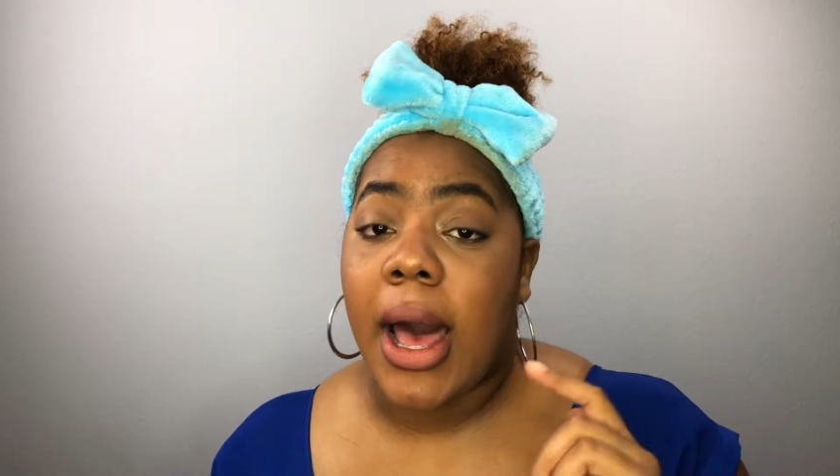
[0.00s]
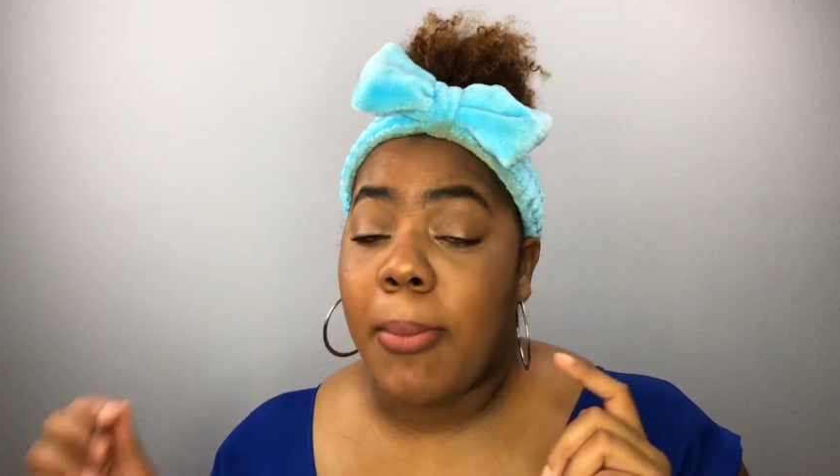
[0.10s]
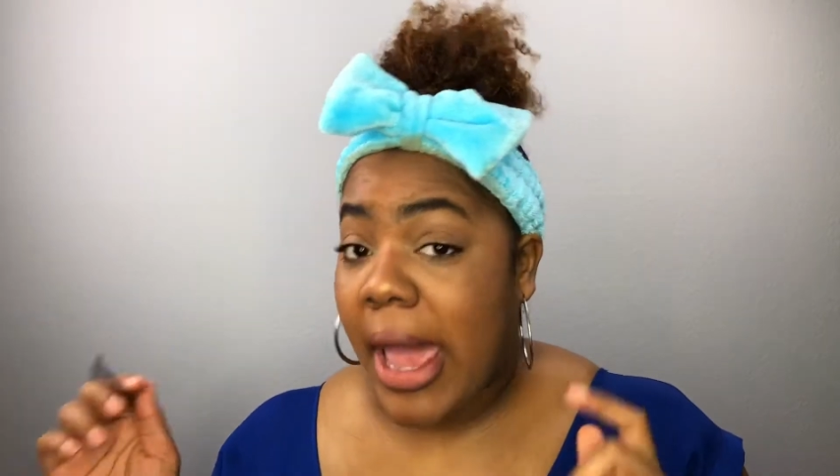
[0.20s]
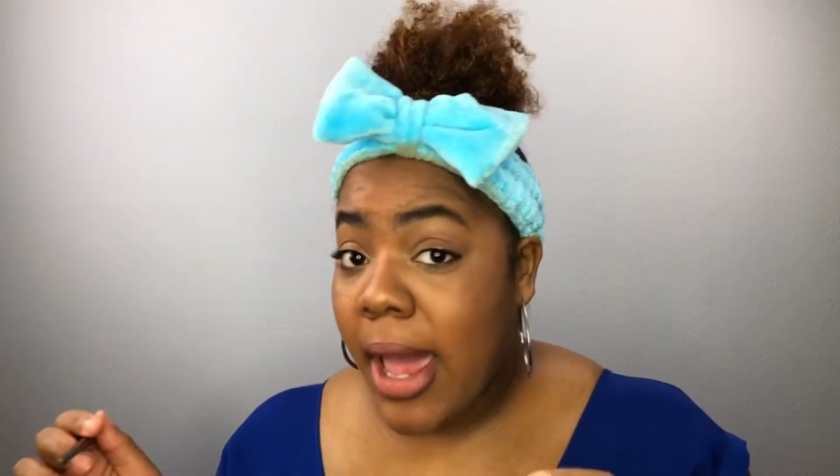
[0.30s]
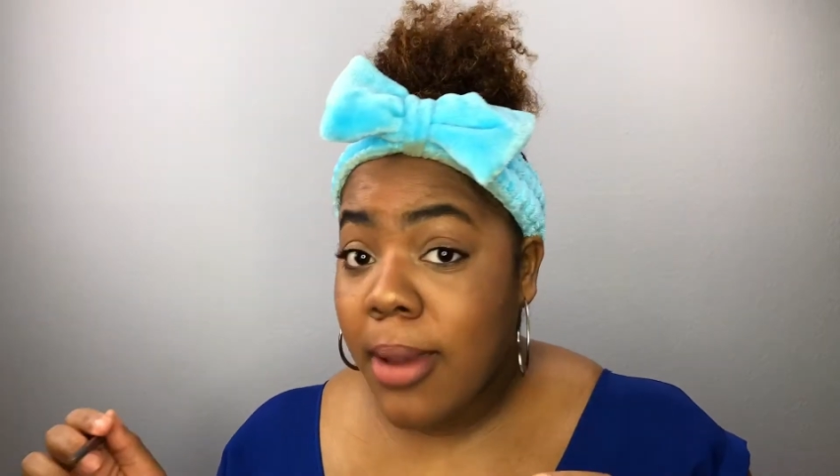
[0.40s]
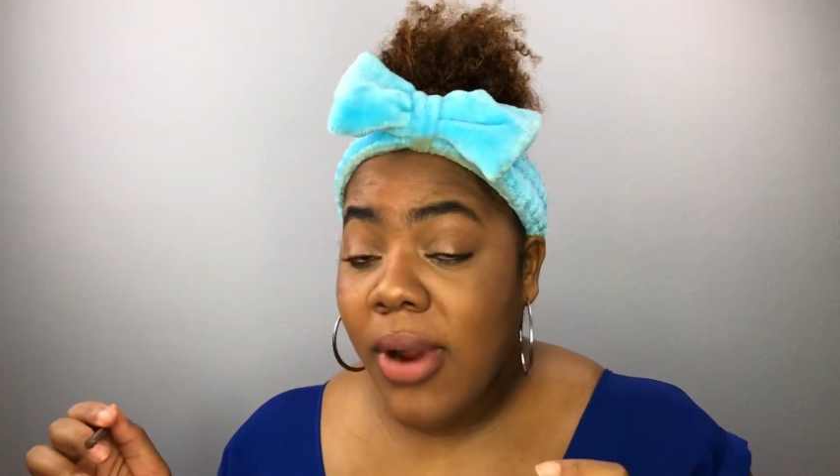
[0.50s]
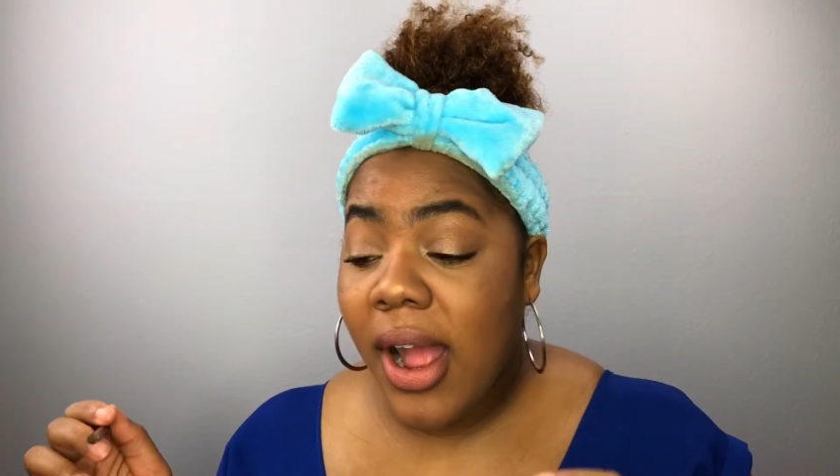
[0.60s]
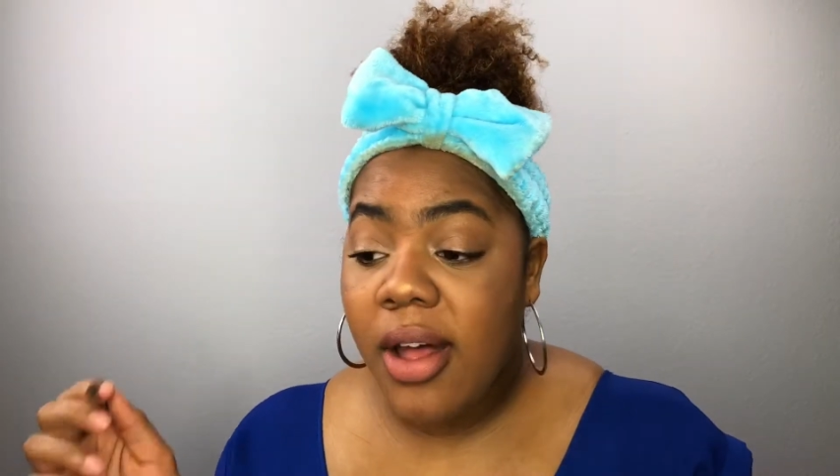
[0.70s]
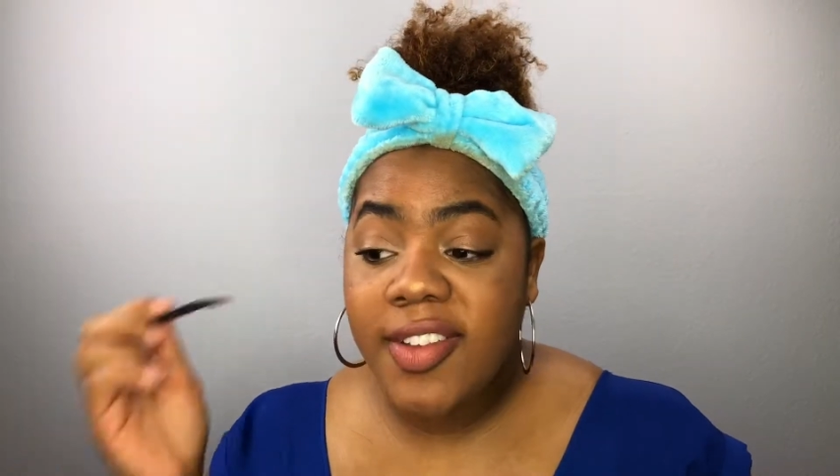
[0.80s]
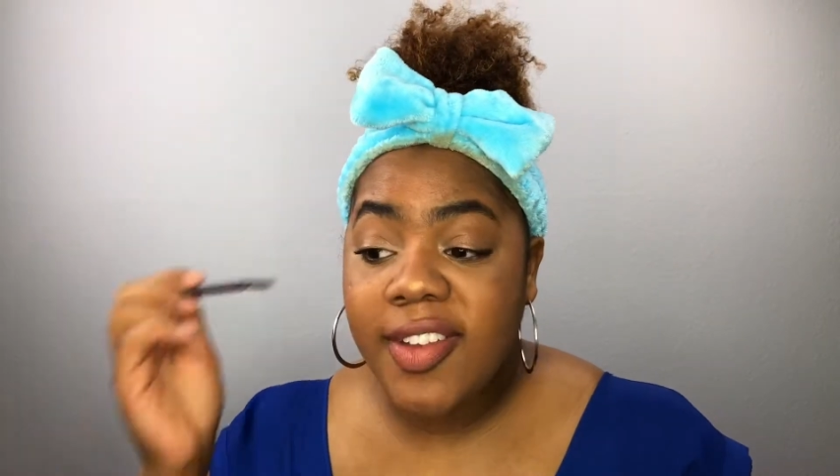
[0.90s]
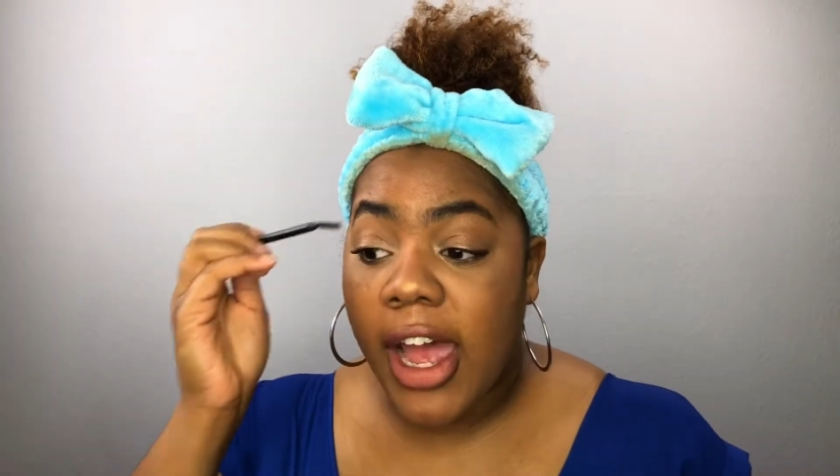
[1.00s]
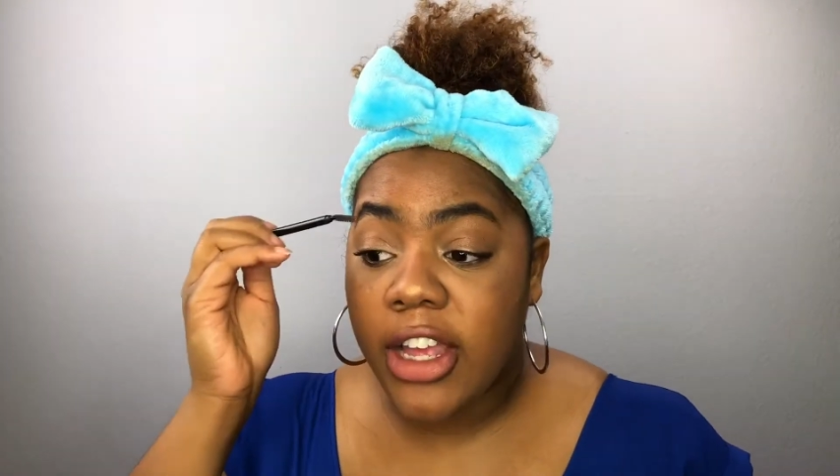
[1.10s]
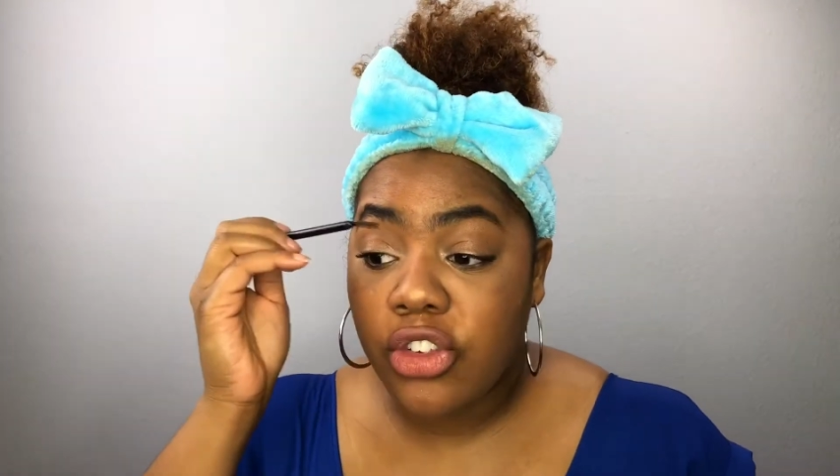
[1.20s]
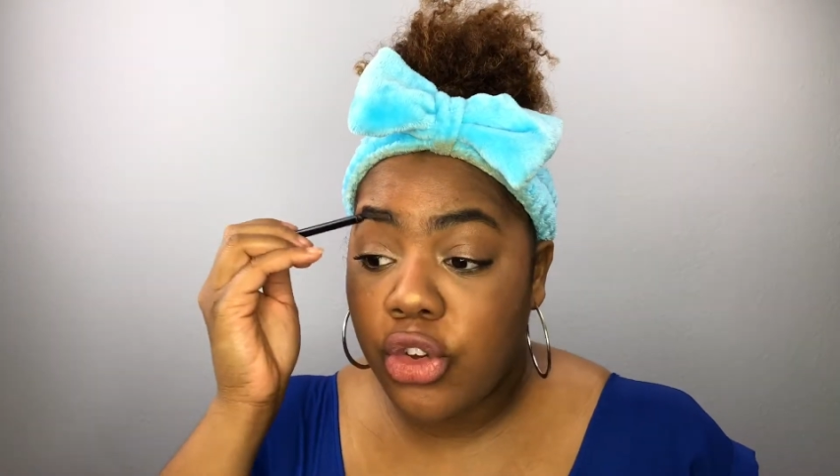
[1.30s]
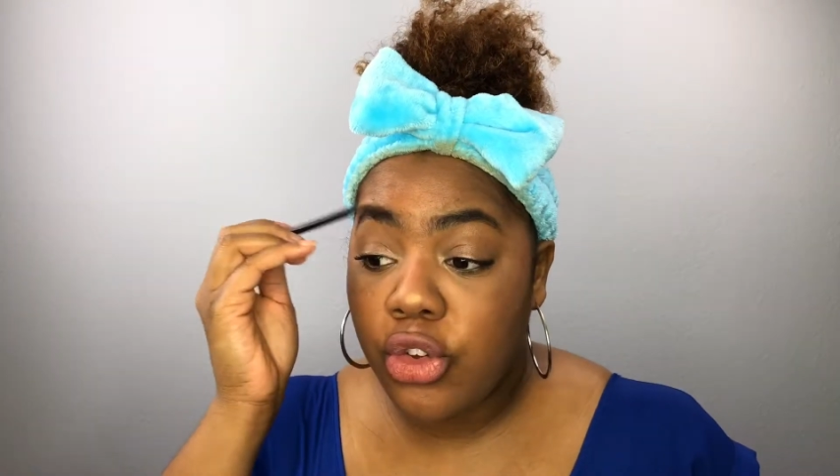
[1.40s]
my eyebrows. I
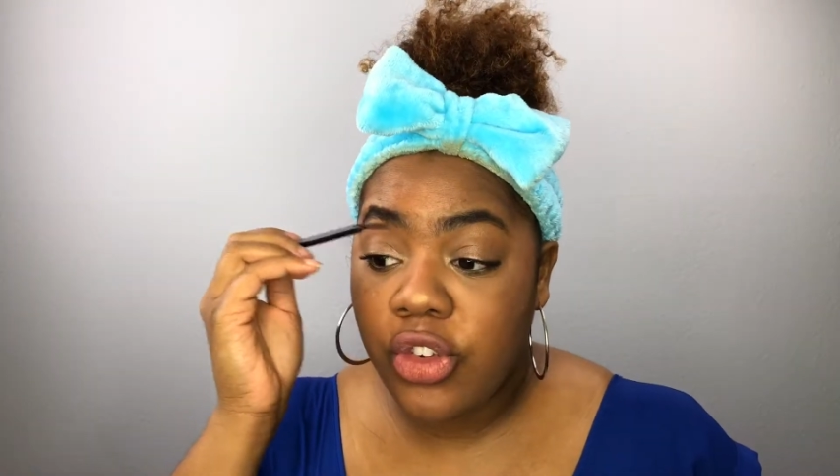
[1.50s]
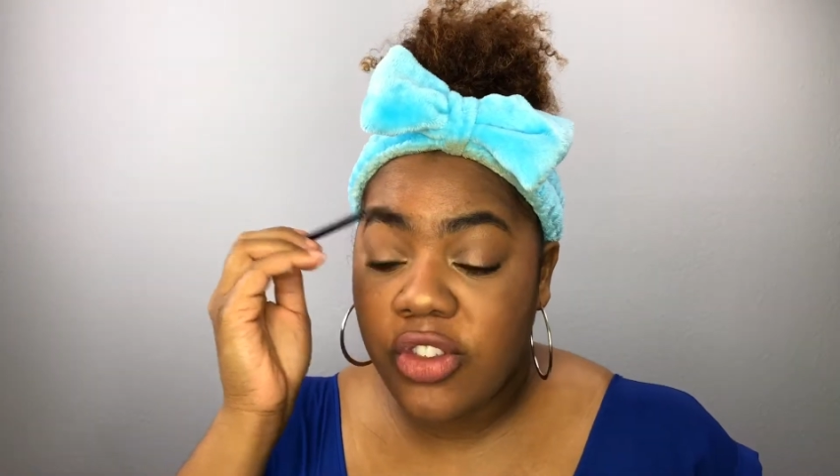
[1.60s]
usually